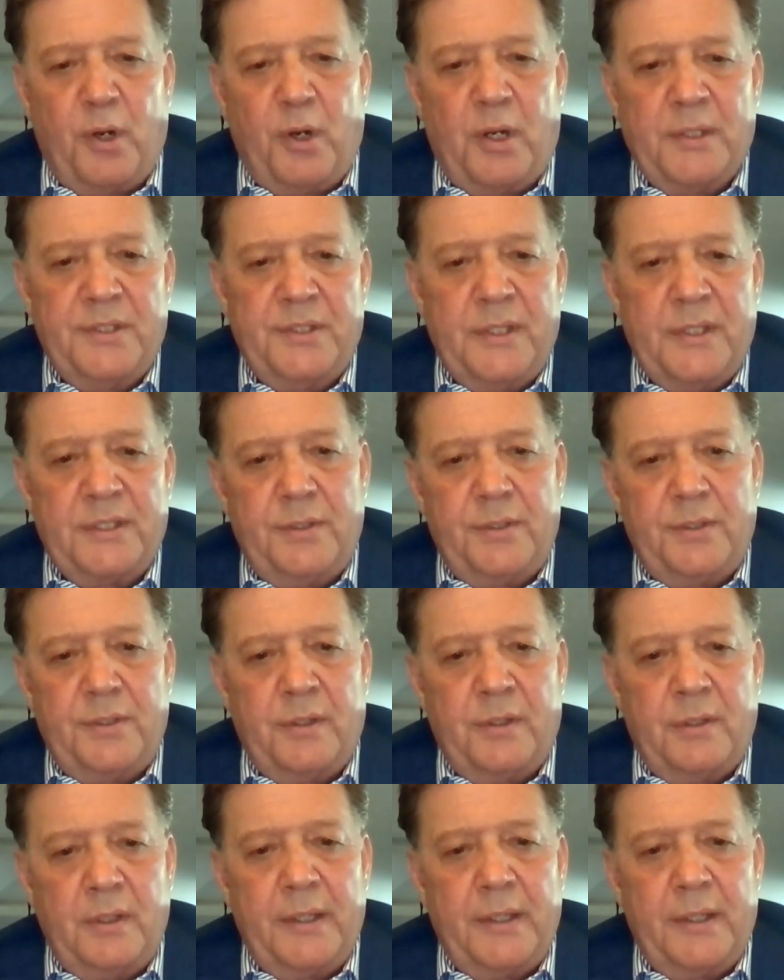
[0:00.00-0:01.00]
projects
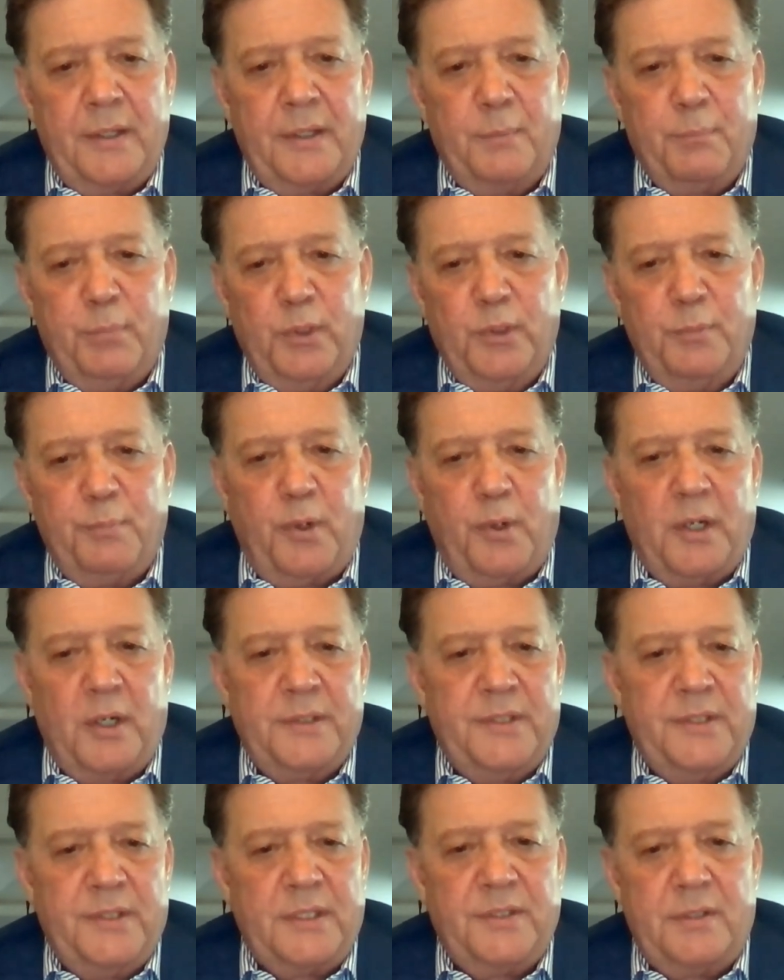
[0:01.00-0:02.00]
or a lot of the blue
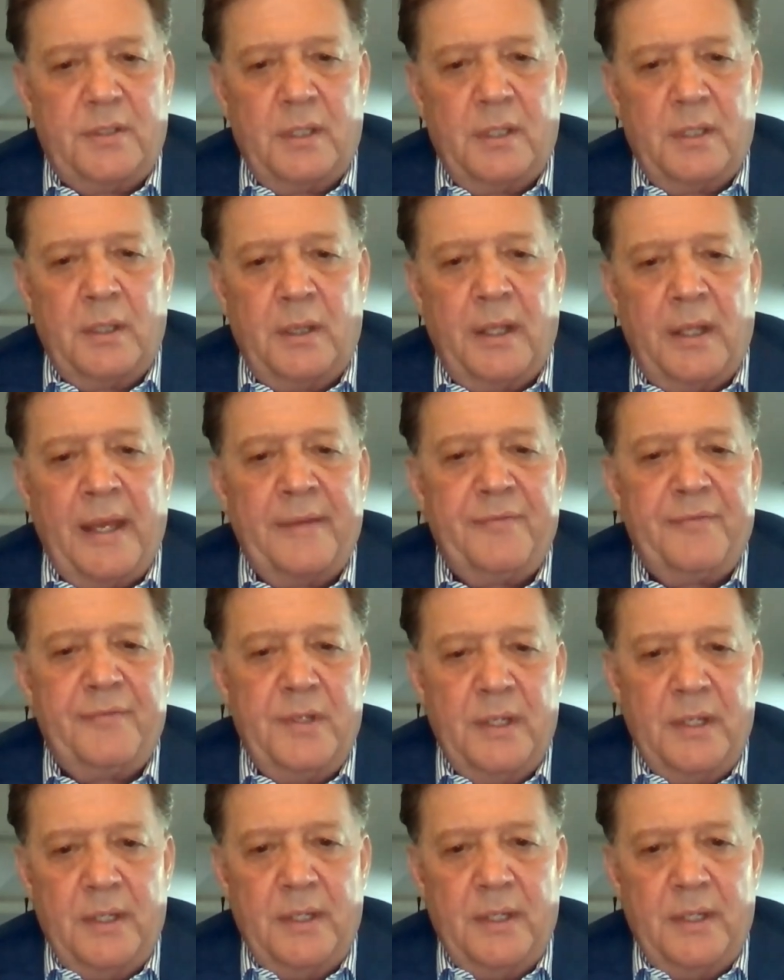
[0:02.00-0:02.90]
projects to the left